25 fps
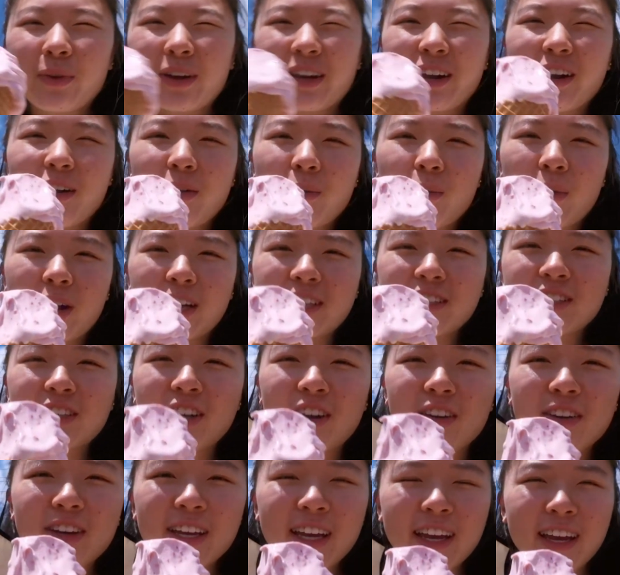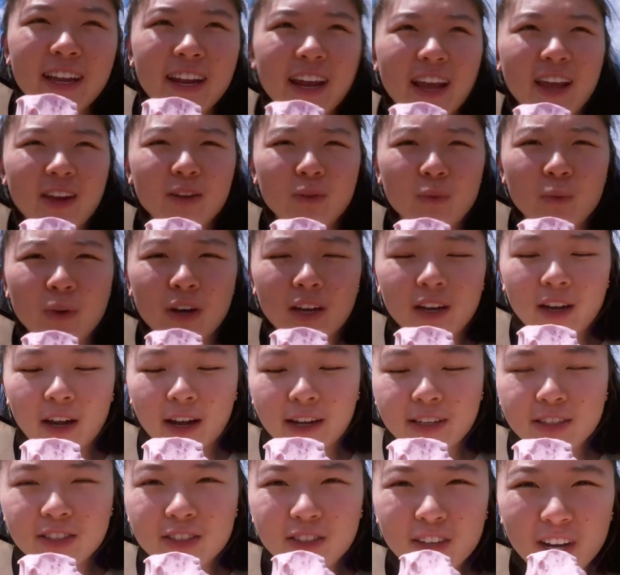We got one yogurt and one
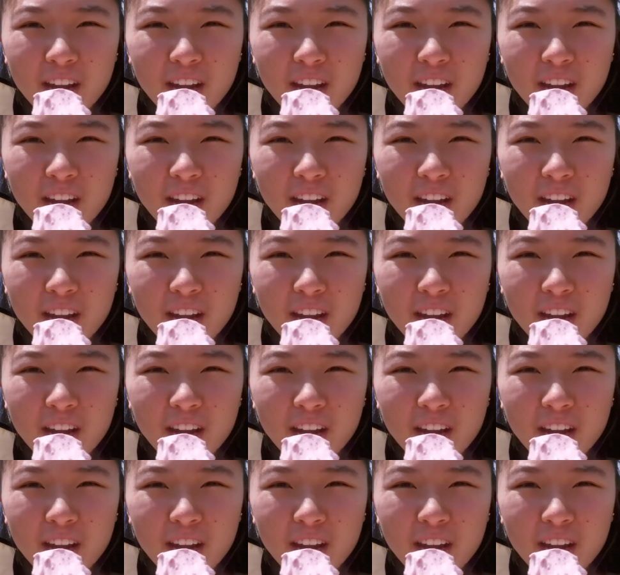ice